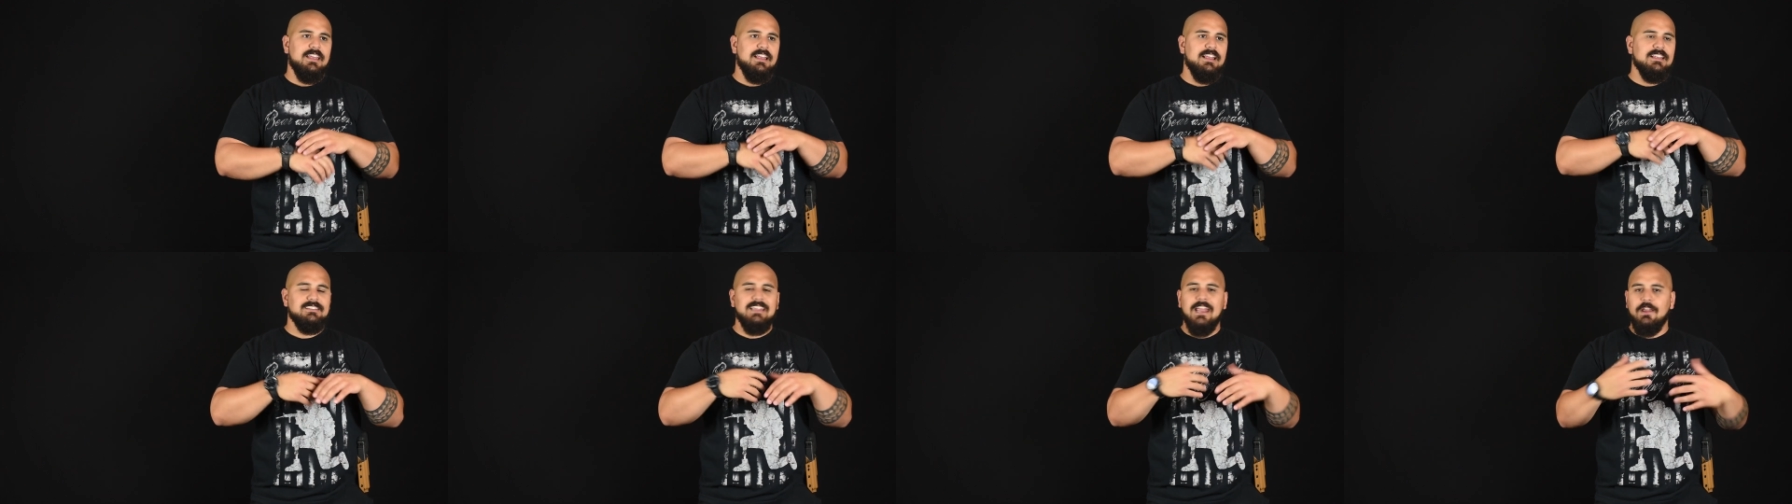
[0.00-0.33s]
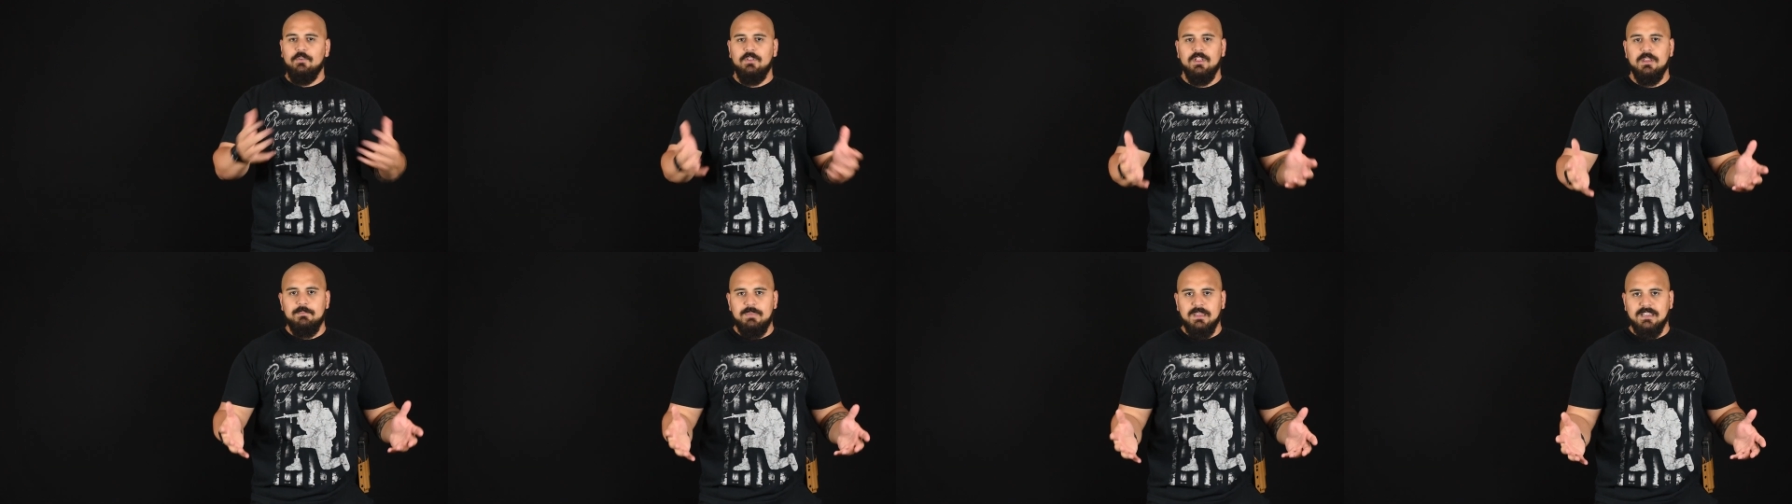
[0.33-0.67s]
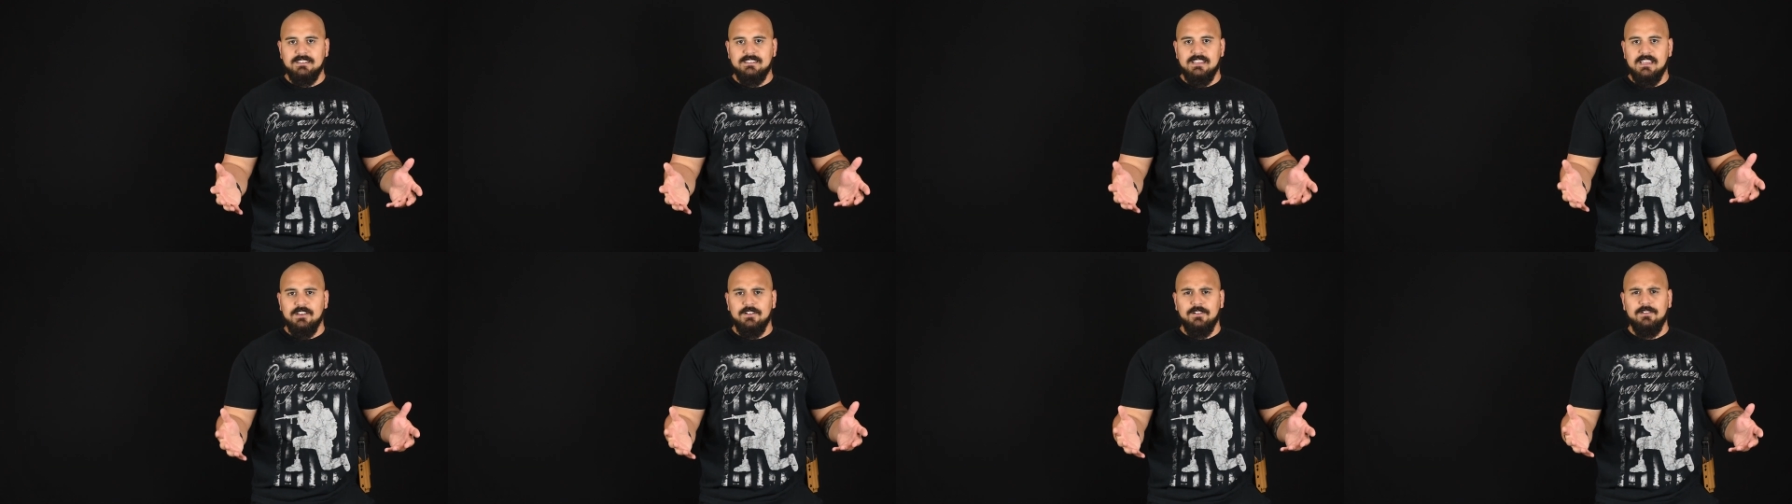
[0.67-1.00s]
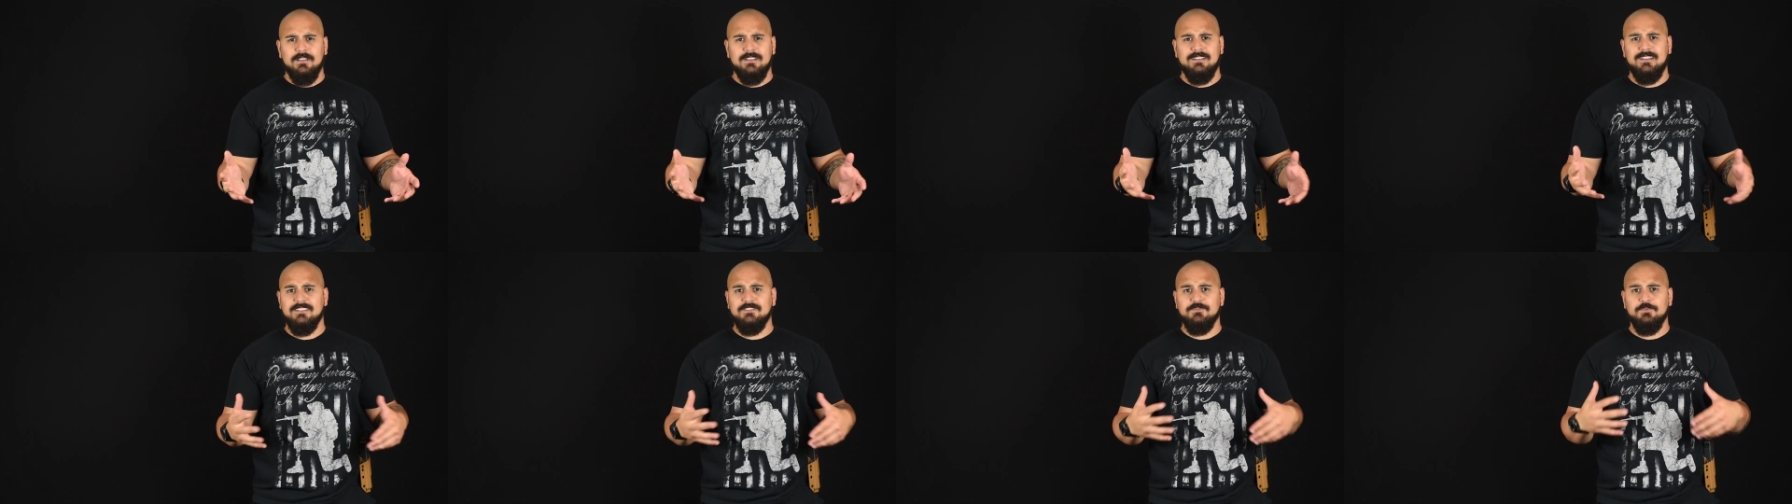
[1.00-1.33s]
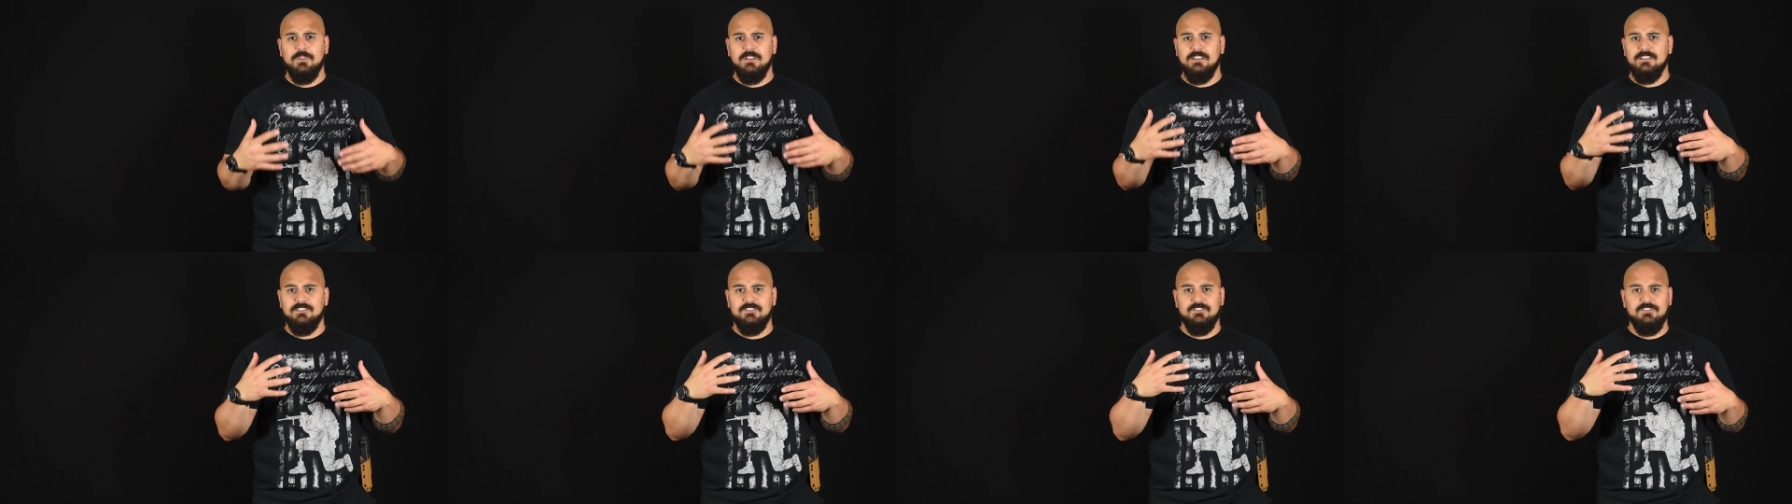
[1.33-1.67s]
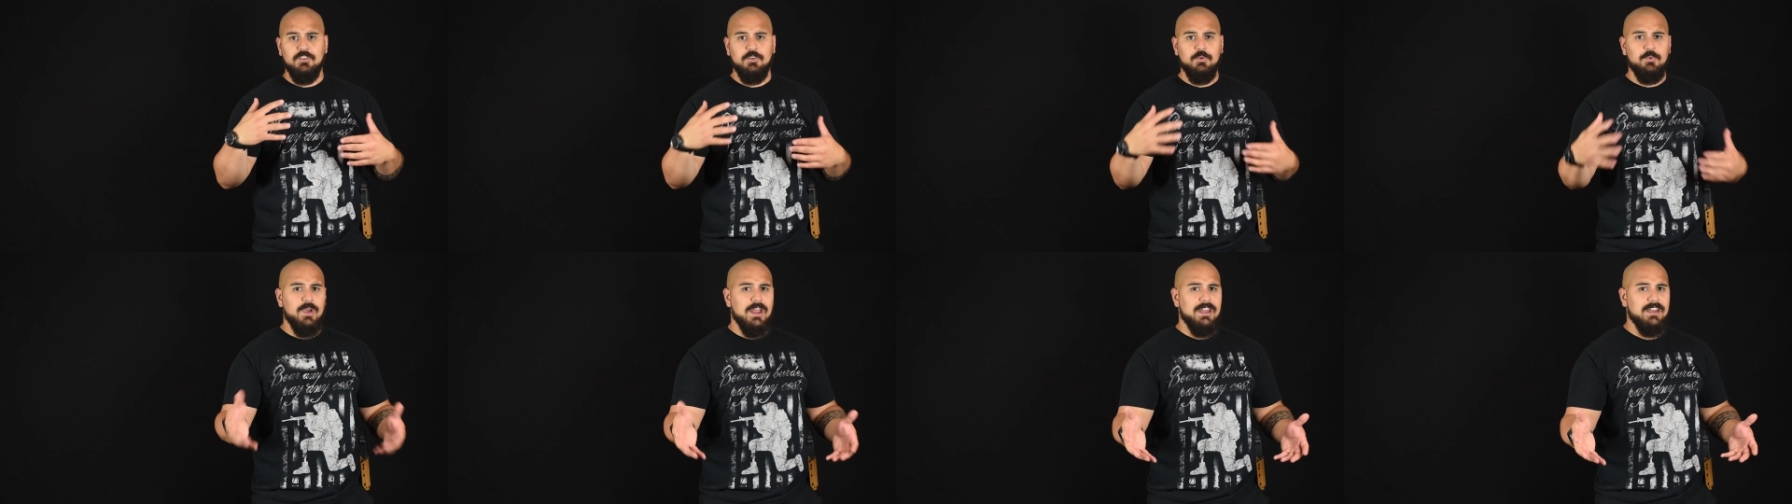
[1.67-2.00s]
It's not really a big deal. It doesn't really
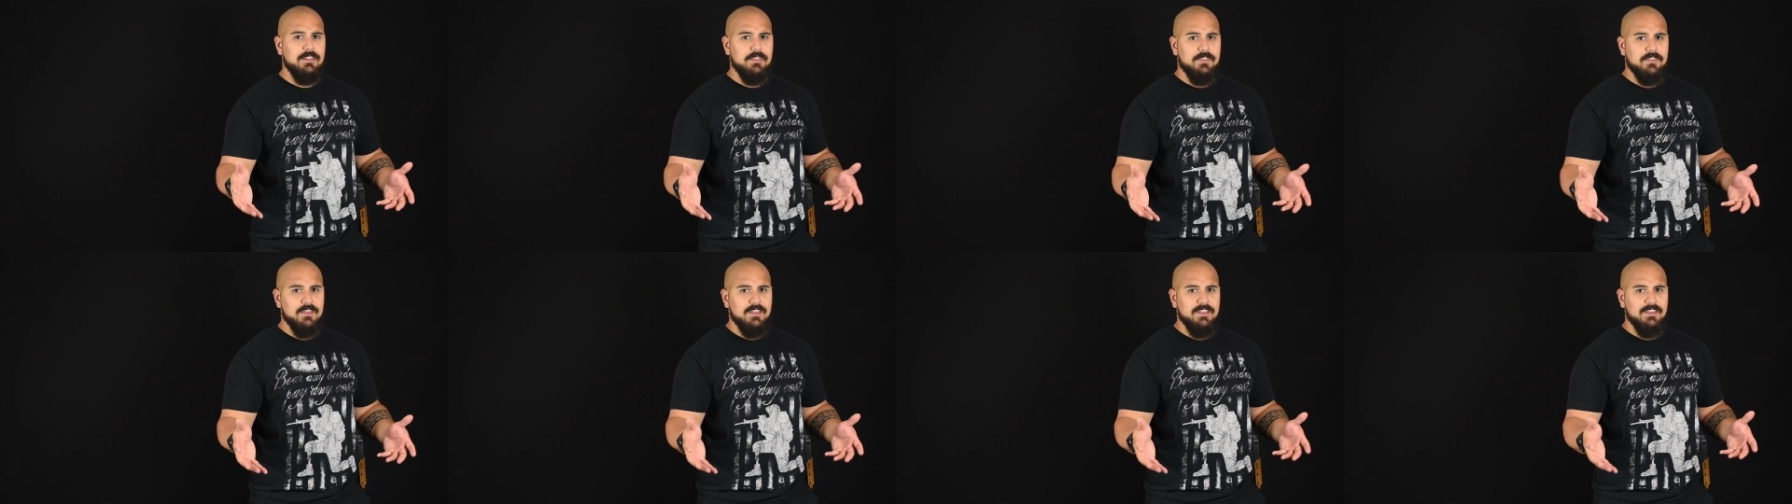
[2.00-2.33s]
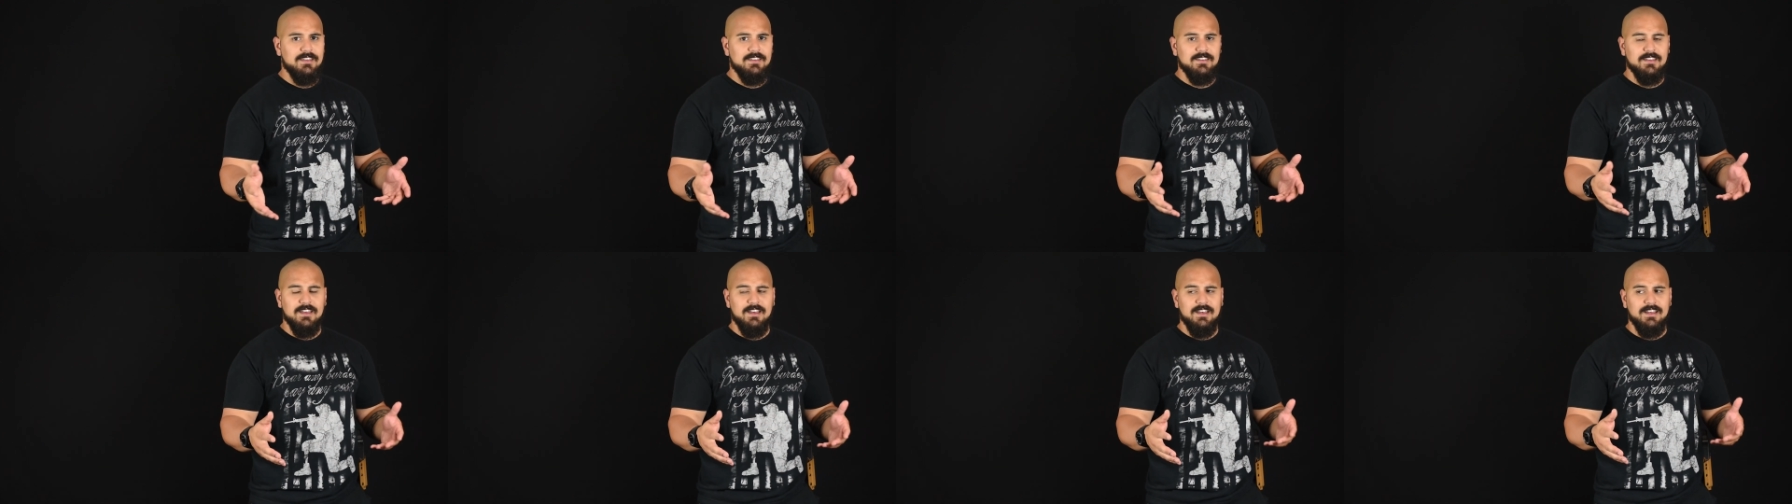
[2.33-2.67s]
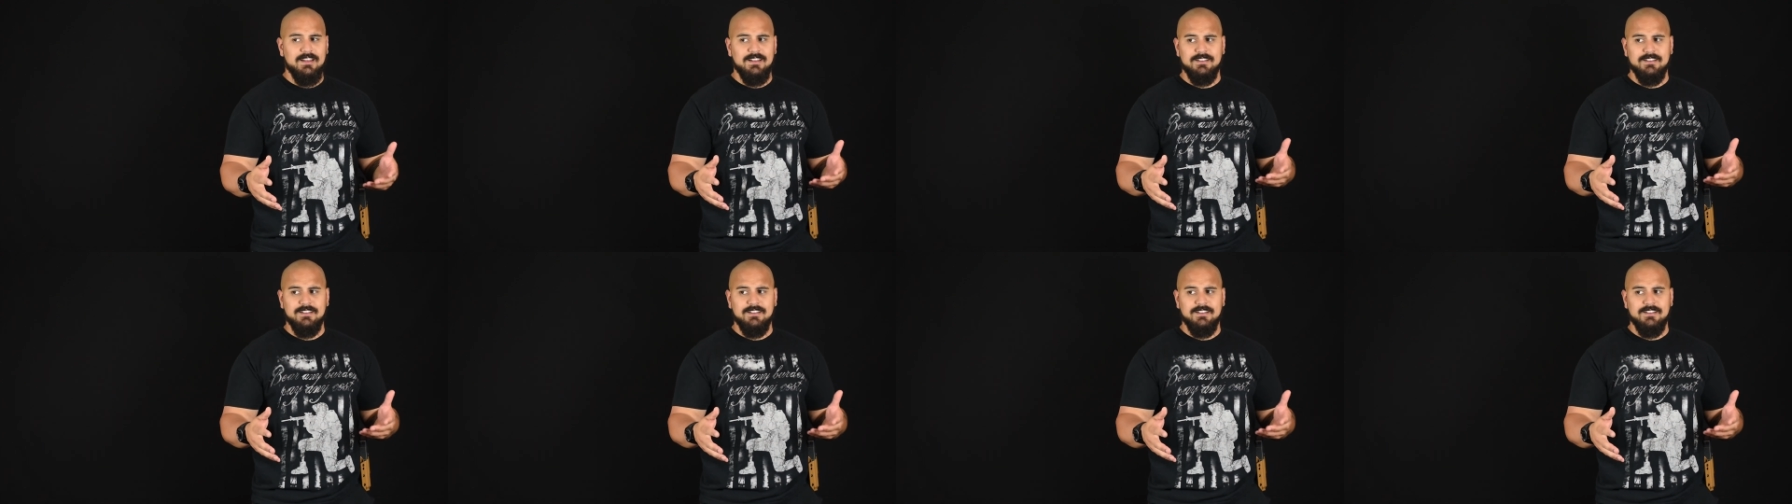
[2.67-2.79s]
do anything